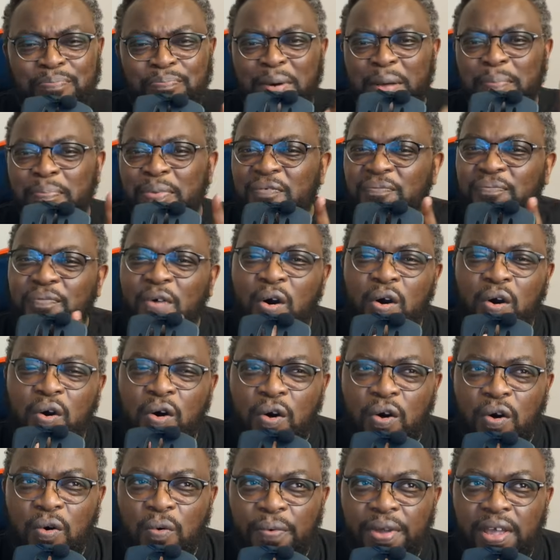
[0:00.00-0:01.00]
But
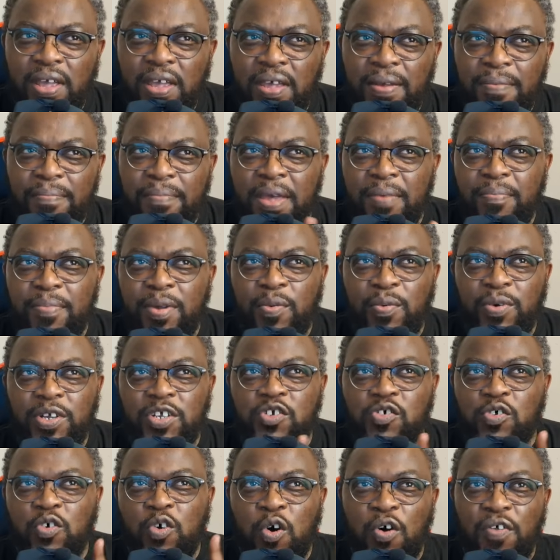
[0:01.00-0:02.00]
before we, maybe we
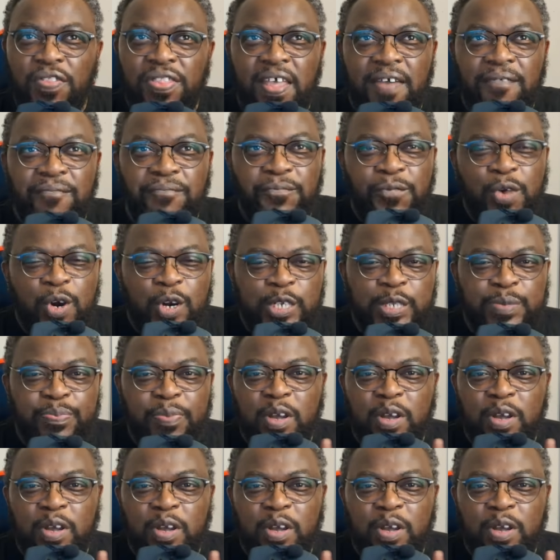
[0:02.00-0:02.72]
should go there first,